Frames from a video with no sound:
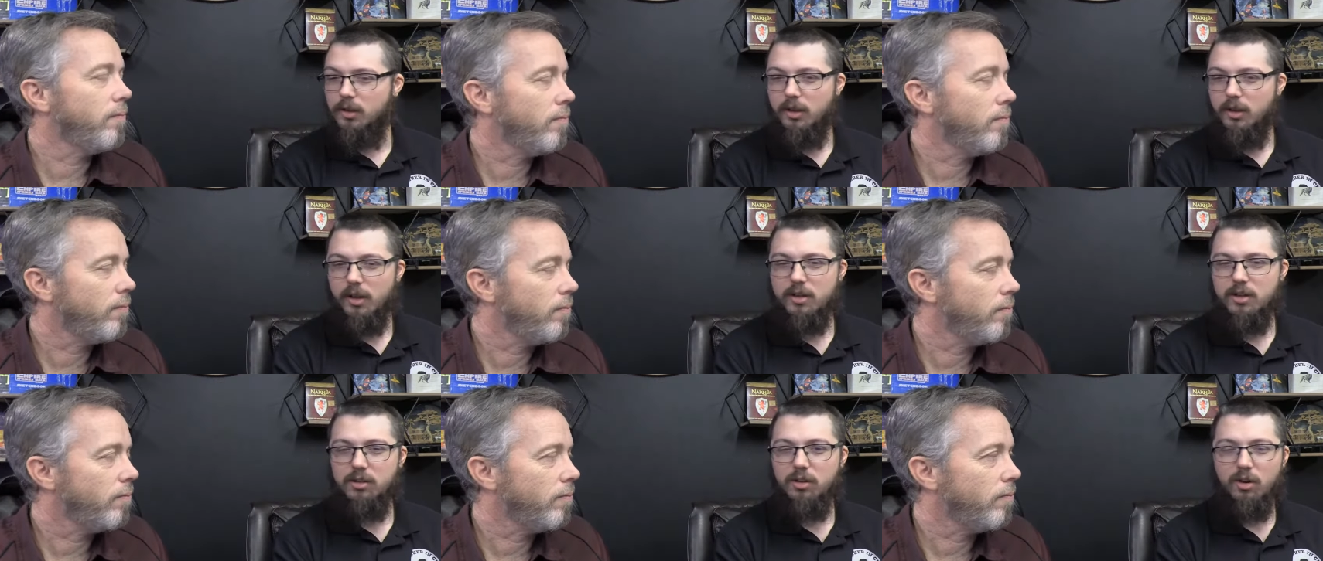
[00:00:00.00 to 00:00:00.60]
Speaker 1: he
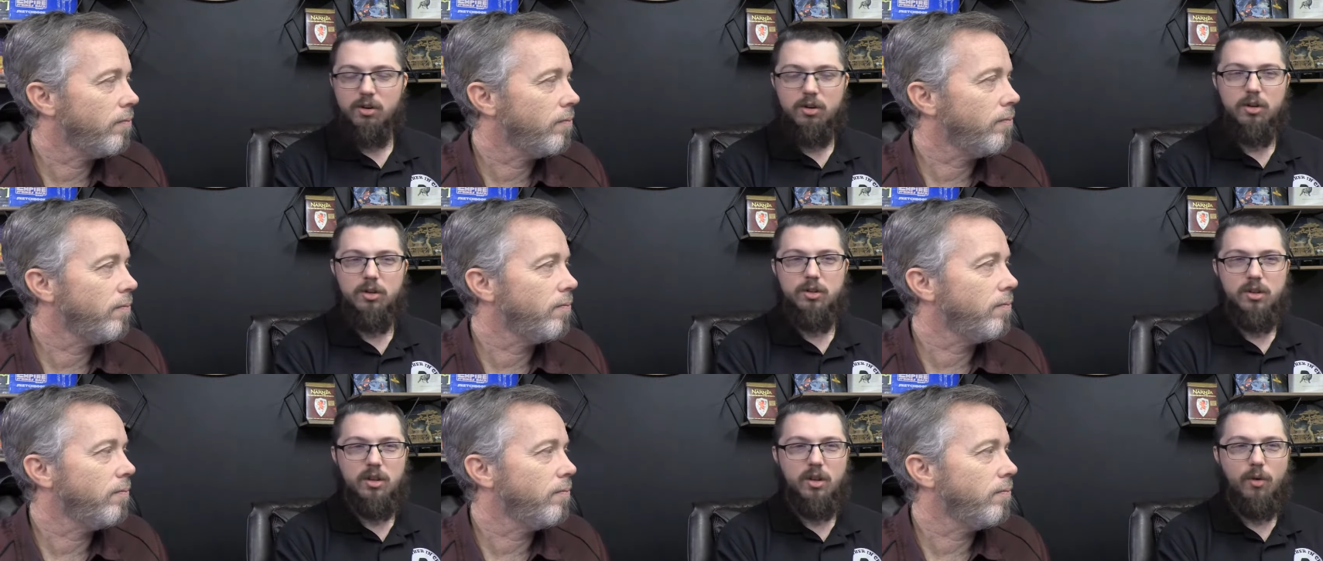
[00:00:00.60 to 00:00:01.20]
just
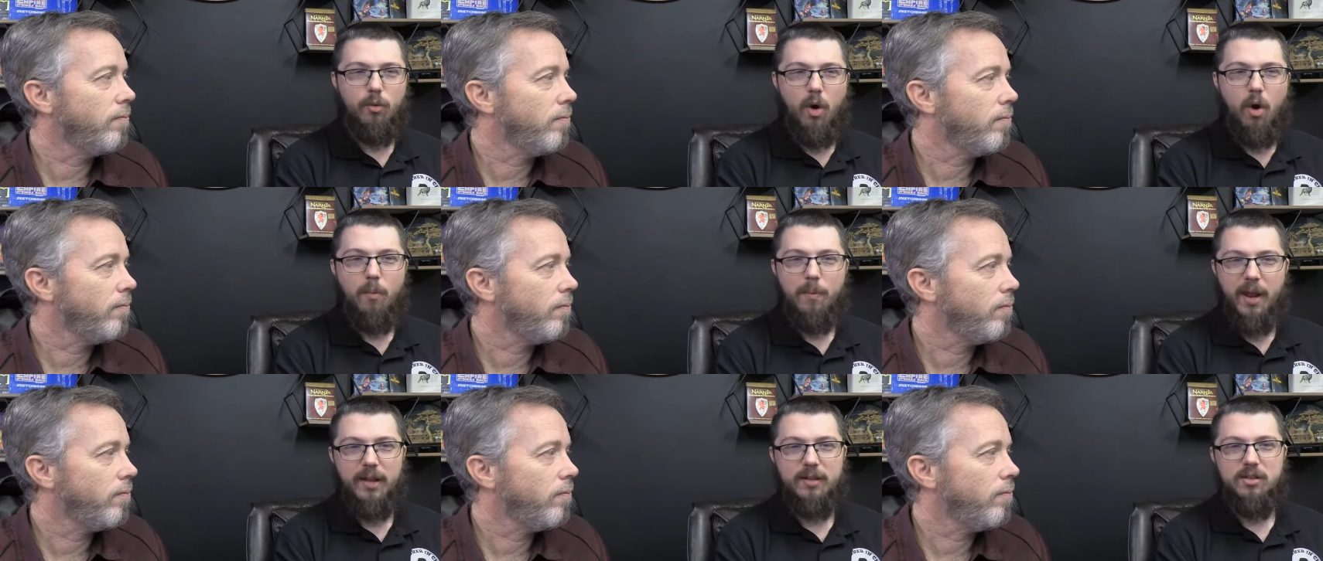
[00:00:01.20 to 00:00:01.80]
heard the
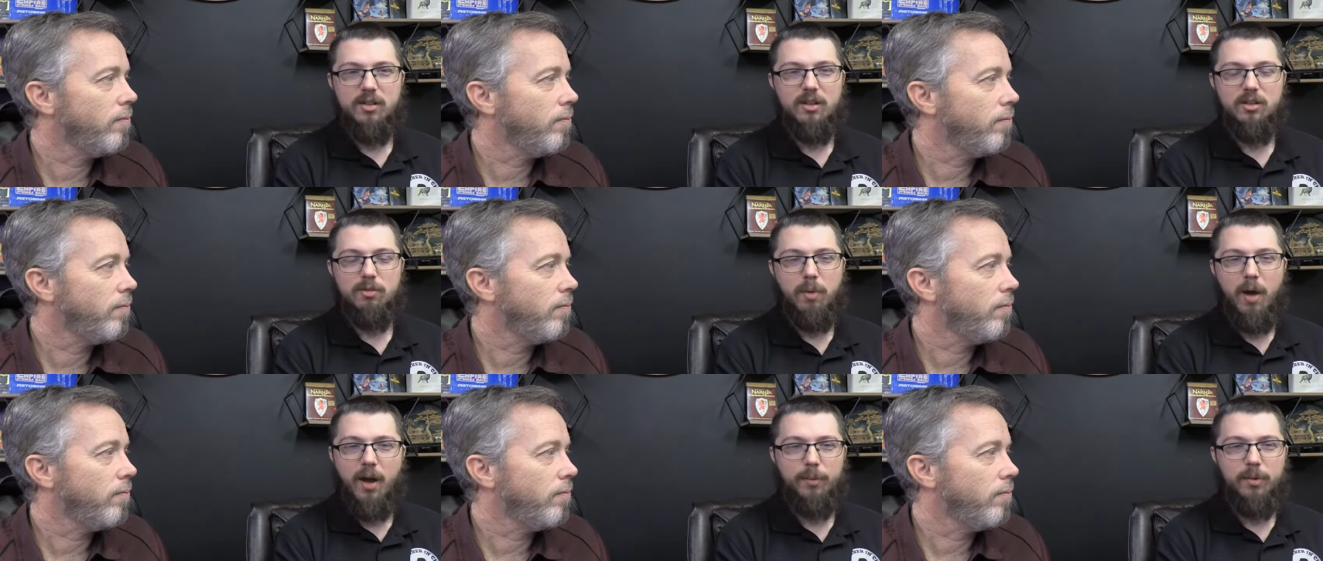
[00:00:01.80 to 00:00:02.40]
romance that's
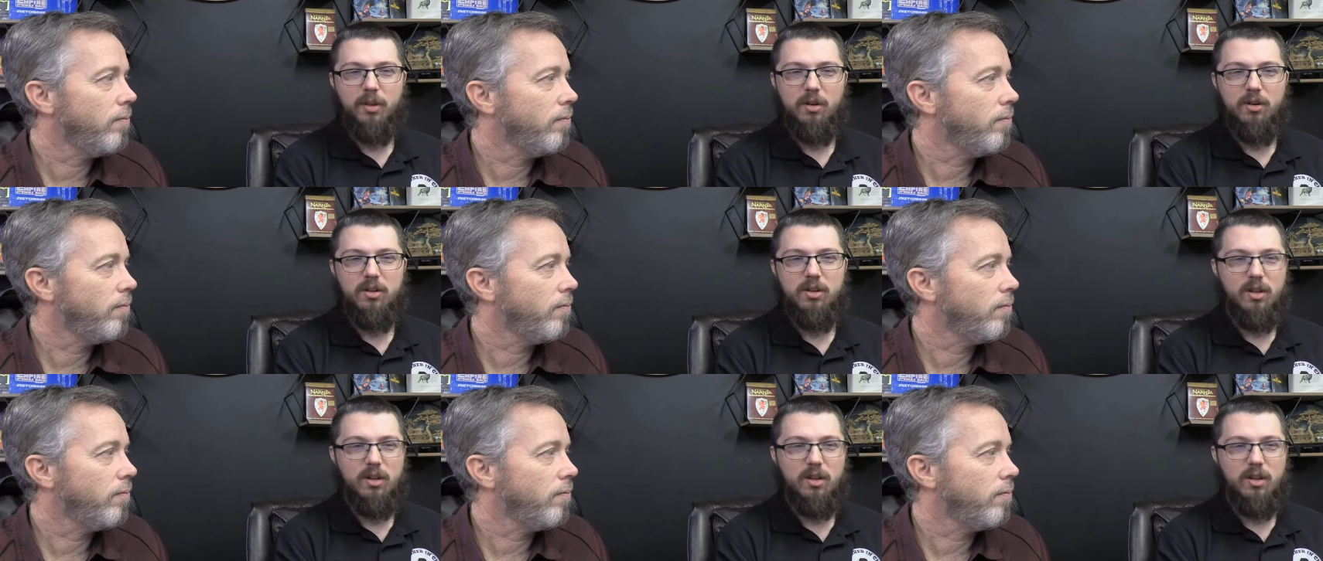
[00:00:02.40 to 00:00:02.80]
popular in